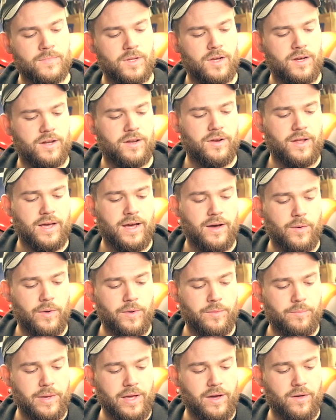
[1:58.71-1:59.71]
I don't know how it
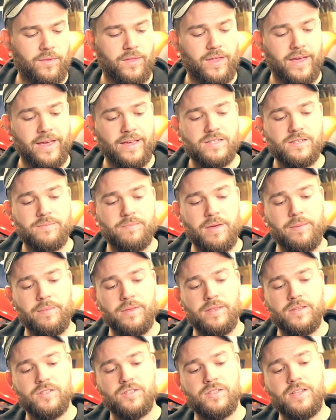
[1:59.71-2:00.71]
would be on this. Maybe
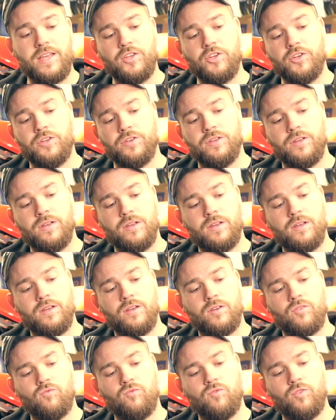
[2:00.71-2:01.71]
the stitch would
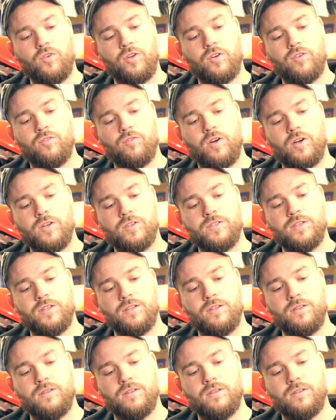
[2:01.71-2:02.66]
run across and